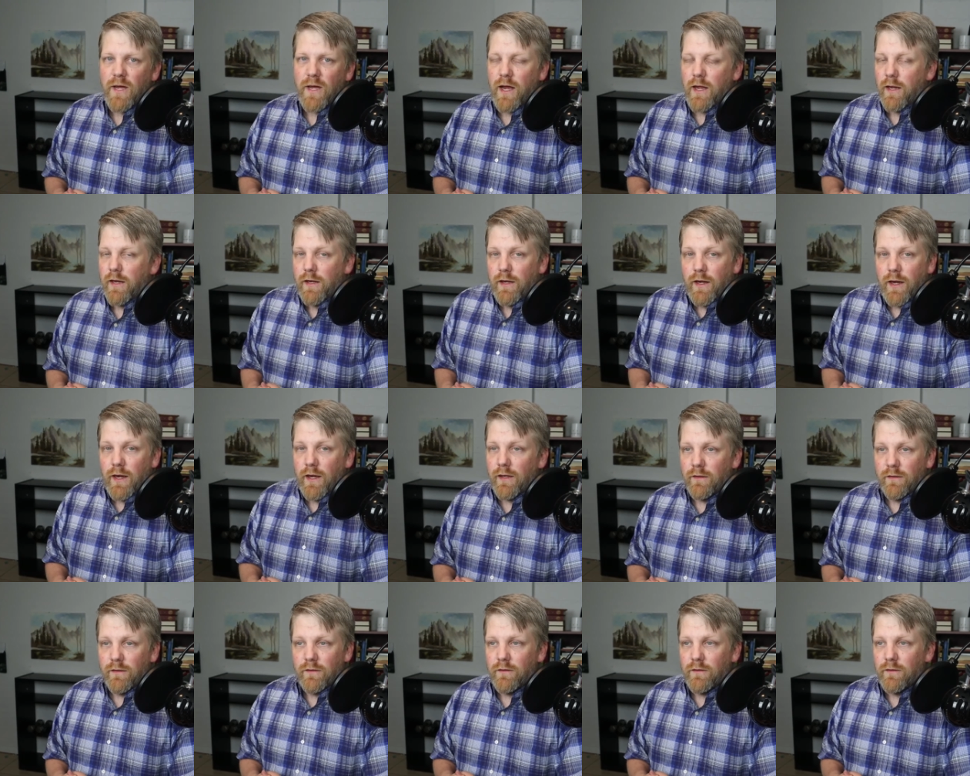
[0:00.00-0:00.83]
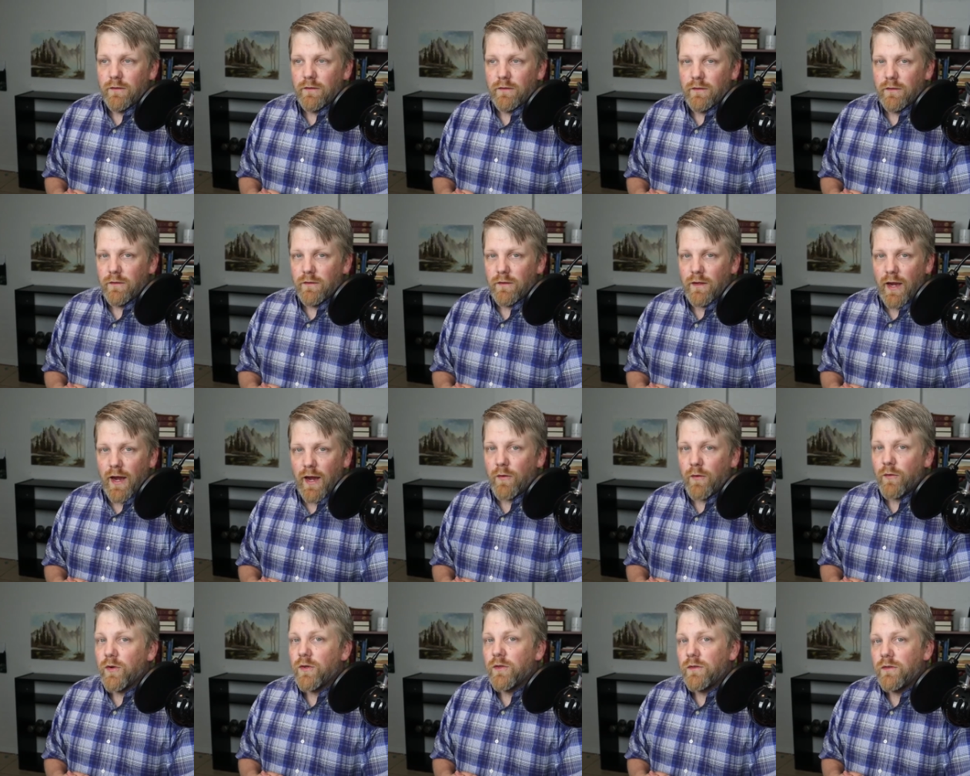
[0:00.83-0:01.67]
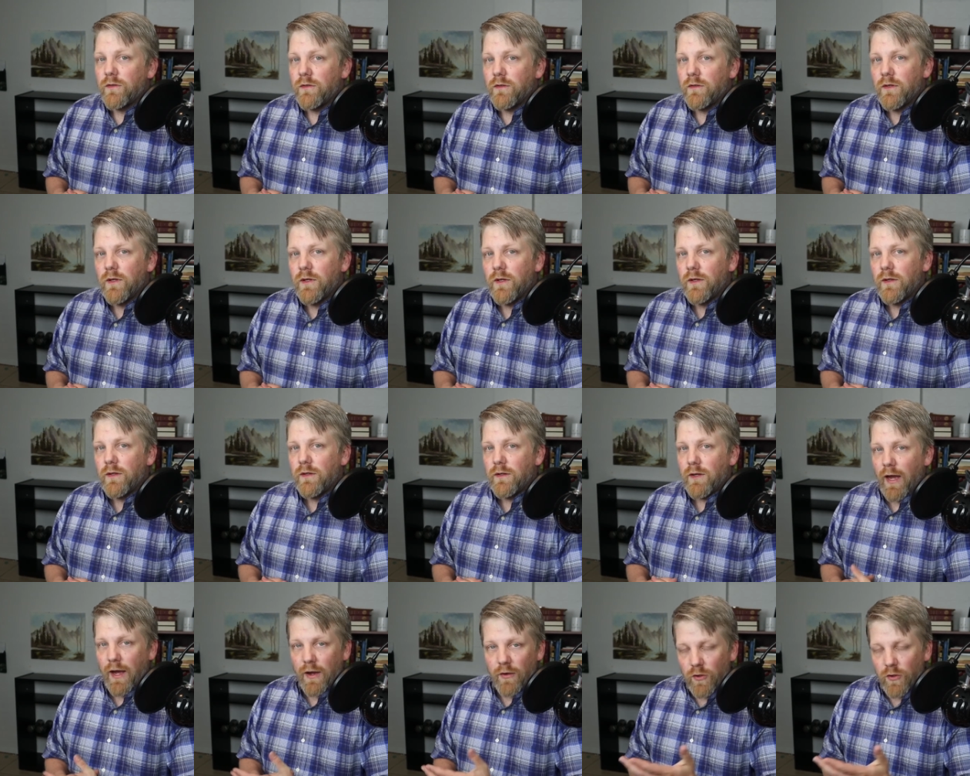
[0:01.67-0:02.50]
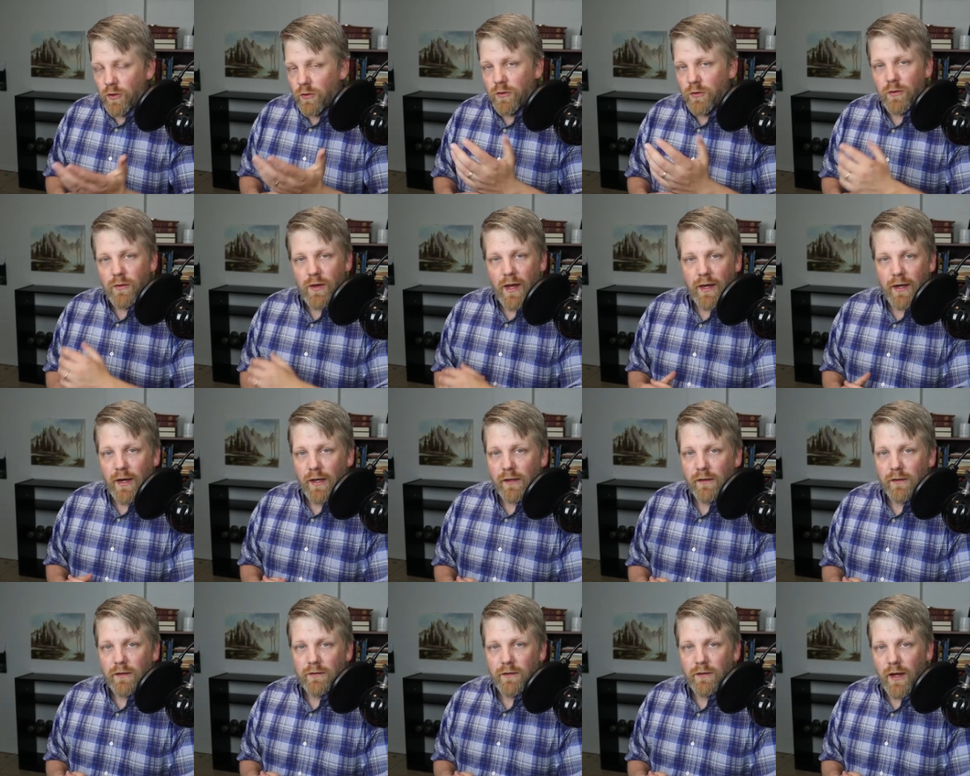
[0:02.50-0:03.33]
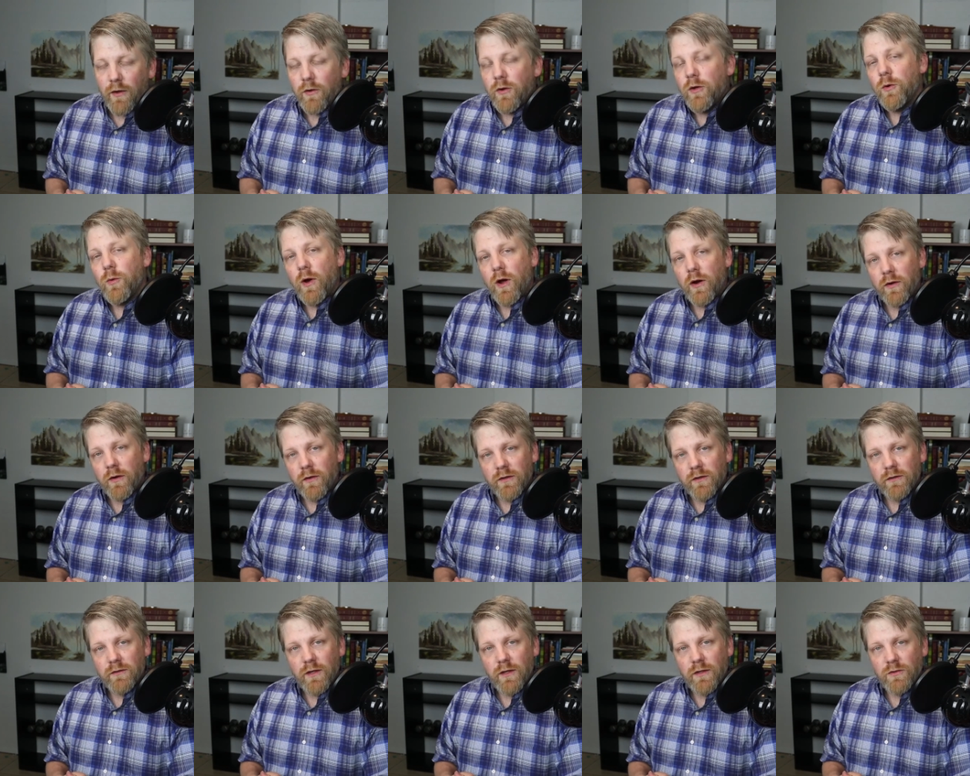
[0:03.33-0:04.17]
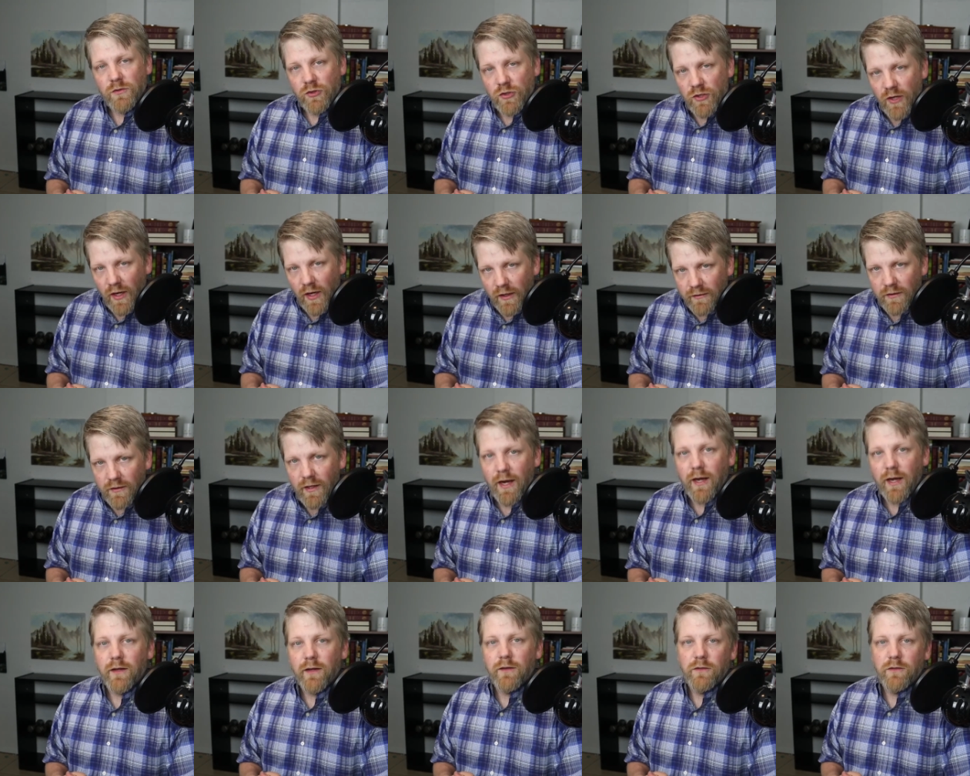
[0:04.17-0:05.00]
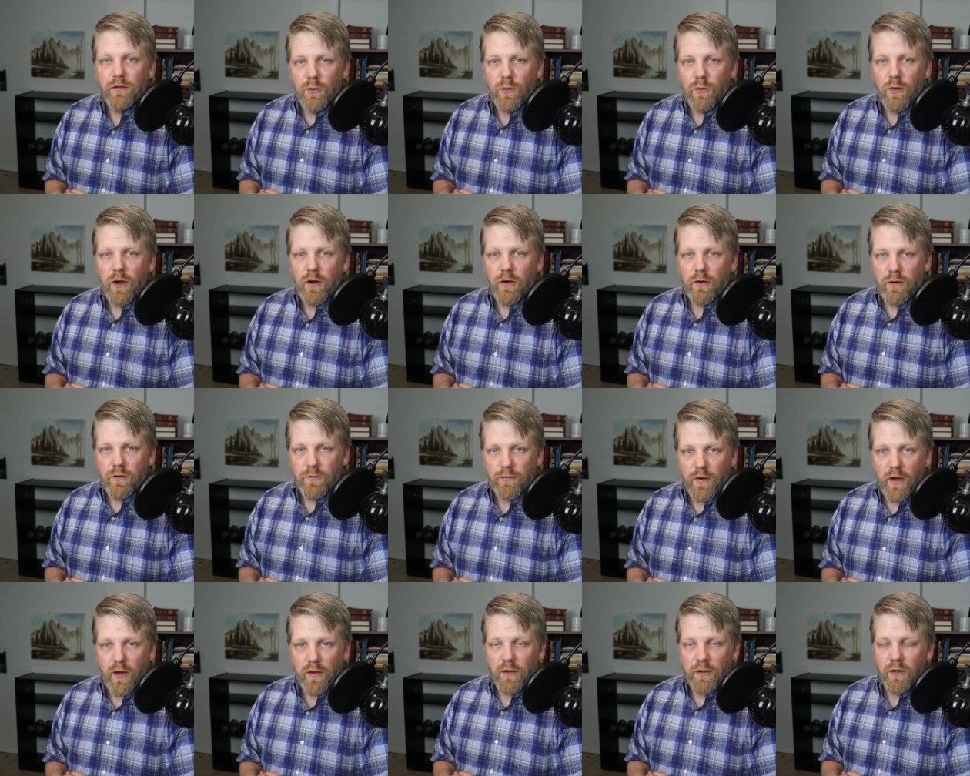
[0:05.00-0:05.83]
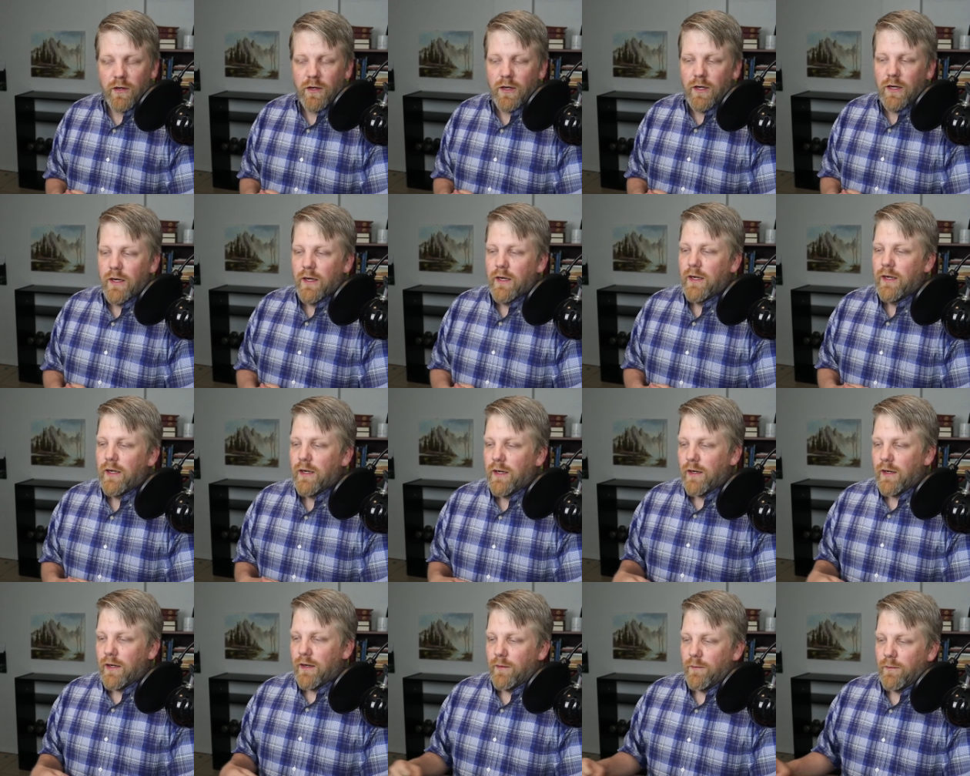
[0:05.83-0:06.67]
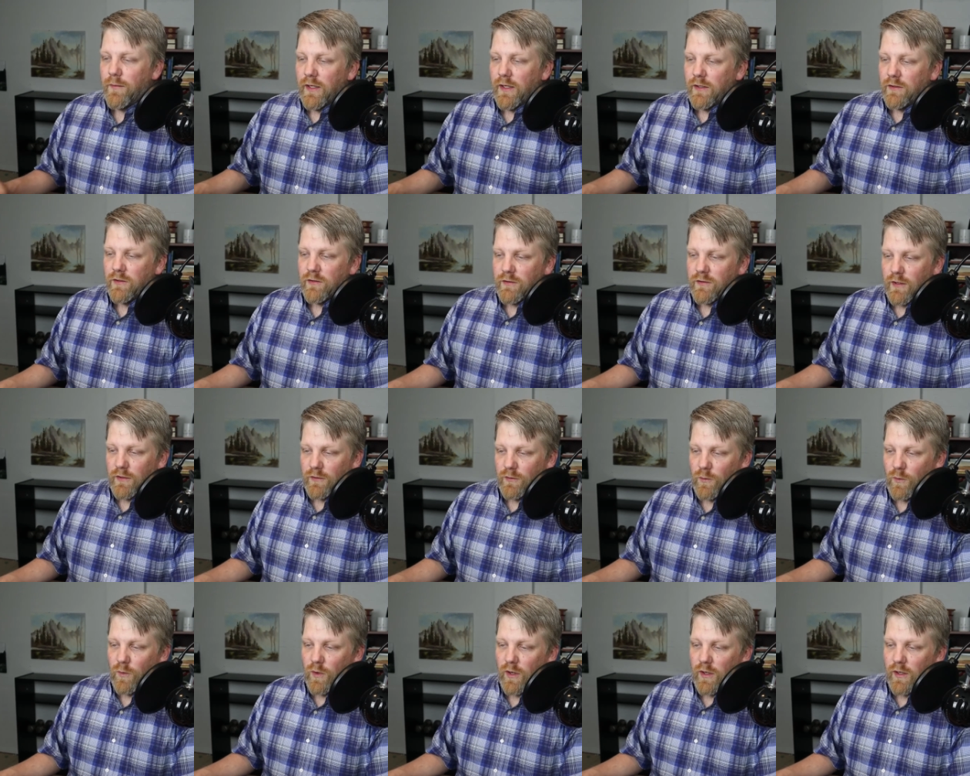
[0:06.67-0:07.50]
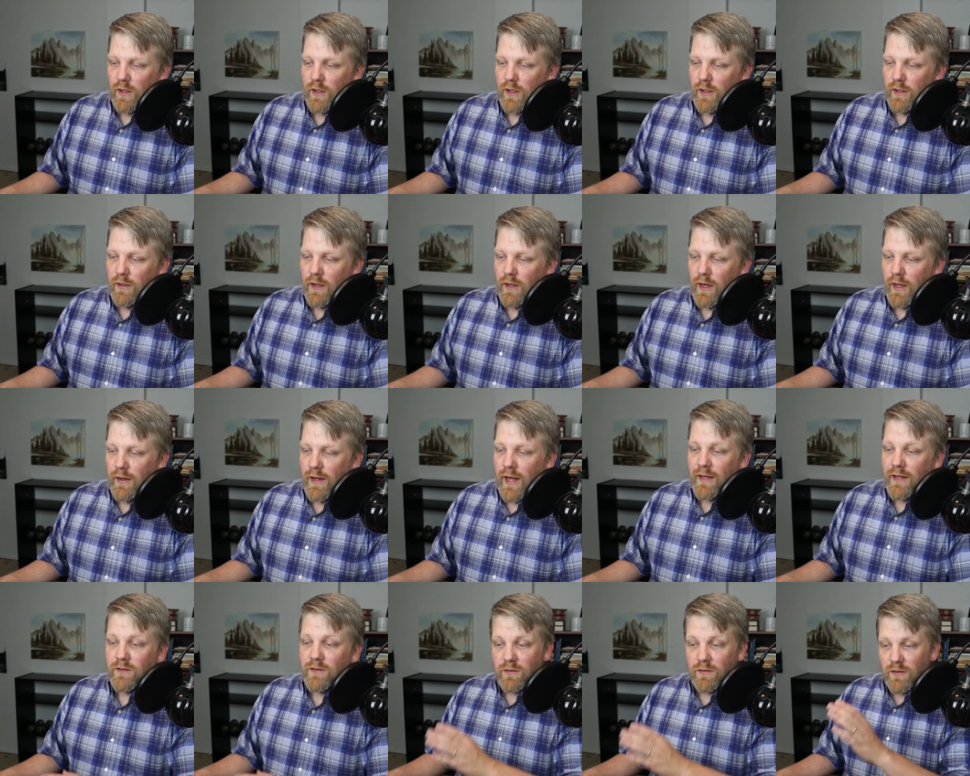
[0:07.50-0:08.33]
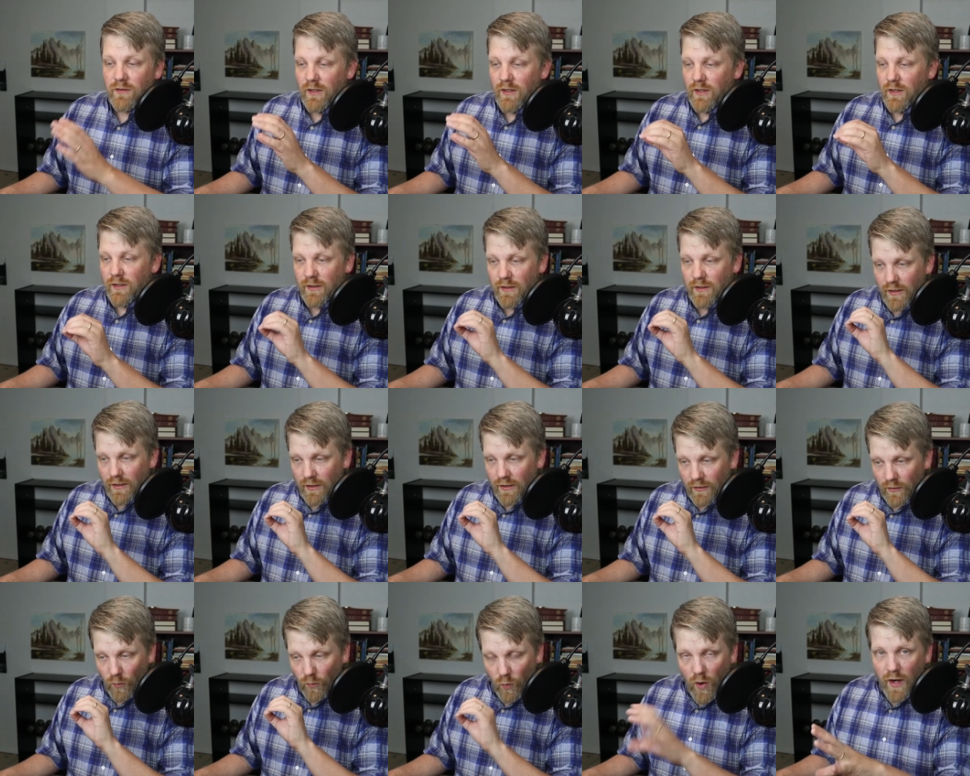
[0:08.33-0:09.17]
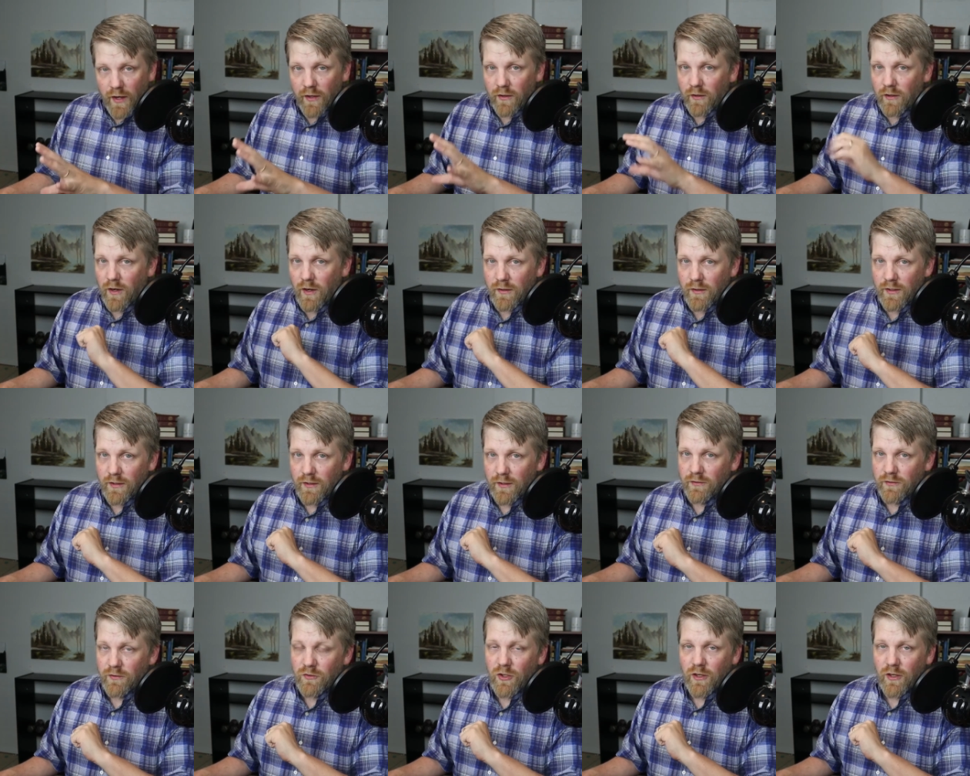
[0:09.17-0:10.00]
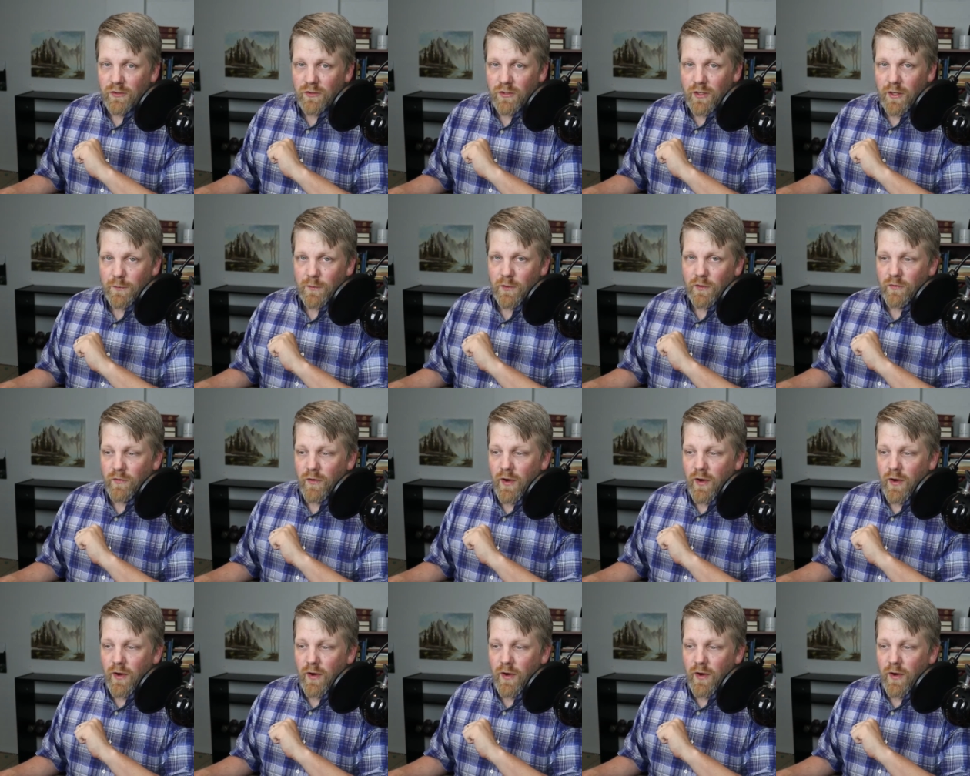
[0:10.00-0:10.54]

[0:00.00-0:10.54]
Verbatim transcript: uh, and how does how do you do that, Alex? How do you honor the Son just as you honor the Father? Um, it just doesn't work, and and that's in the wider context of John chapter